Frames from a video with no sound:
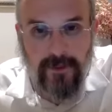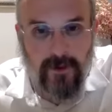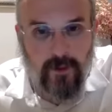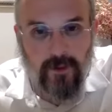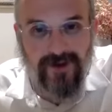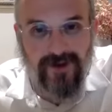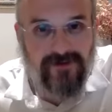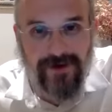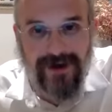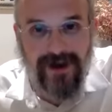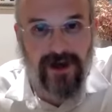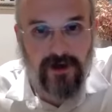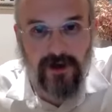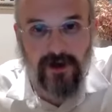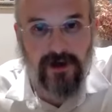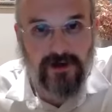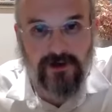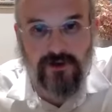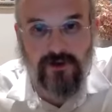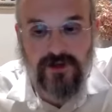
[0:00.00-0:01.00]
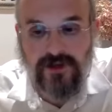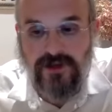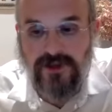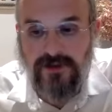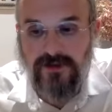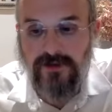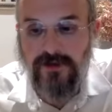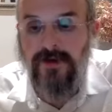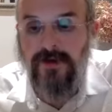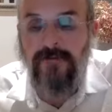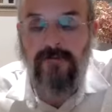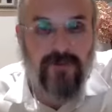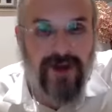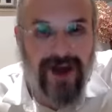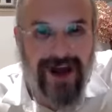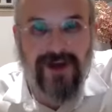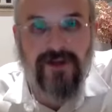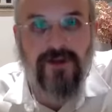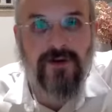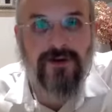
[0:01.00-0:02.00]
we have it by halacha tradition.
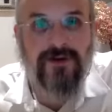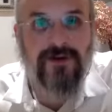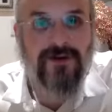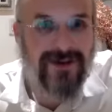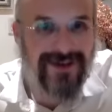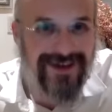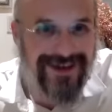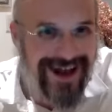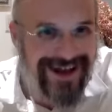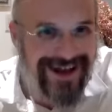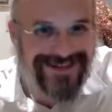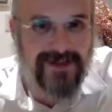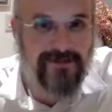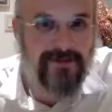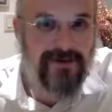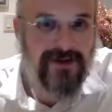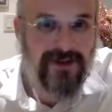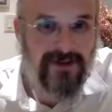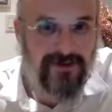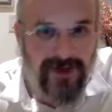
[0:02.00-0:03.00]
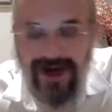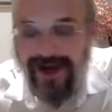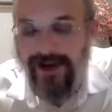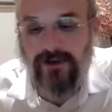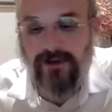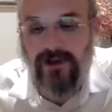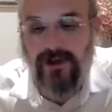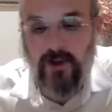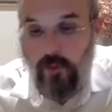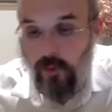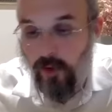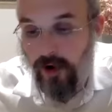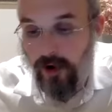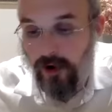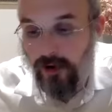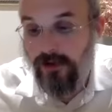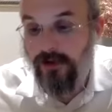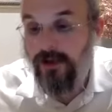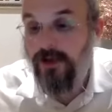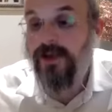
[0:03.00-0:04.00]
Either it has to be entirely a
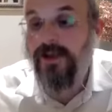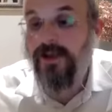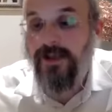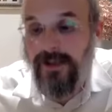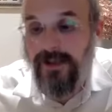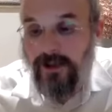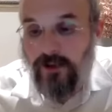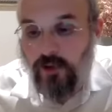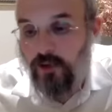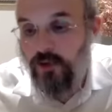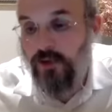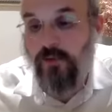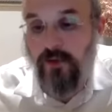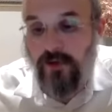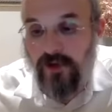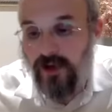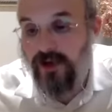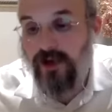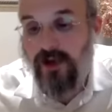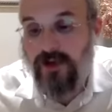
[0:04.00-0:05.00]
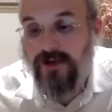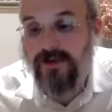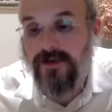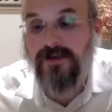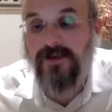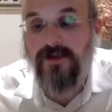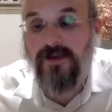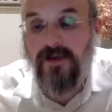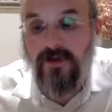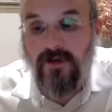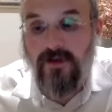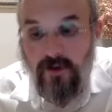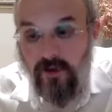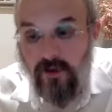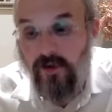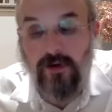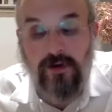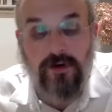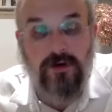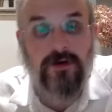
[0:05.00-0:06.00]
wall, ikulu paroiches,
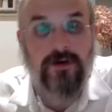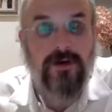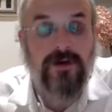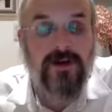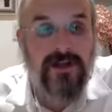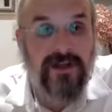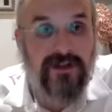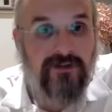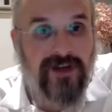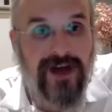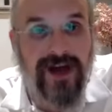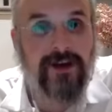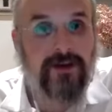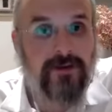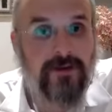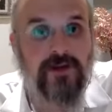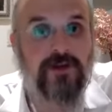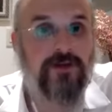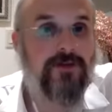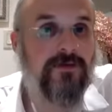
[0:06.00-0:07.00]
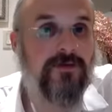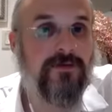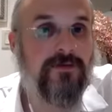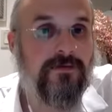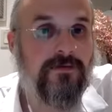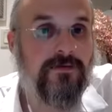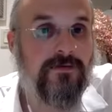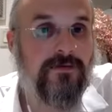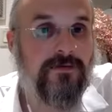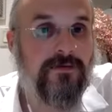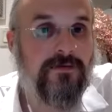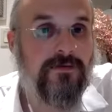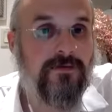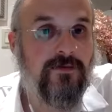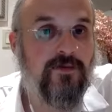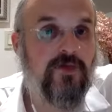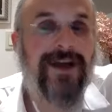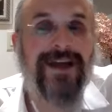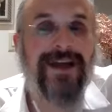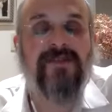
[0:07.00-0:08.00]
or entirely curtain.
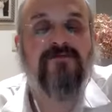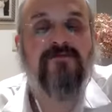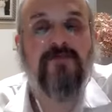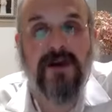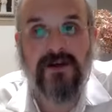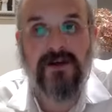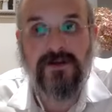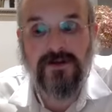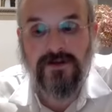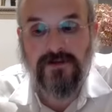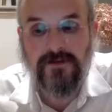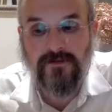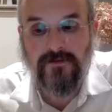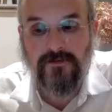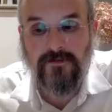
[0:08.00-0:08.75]
You can't have mix.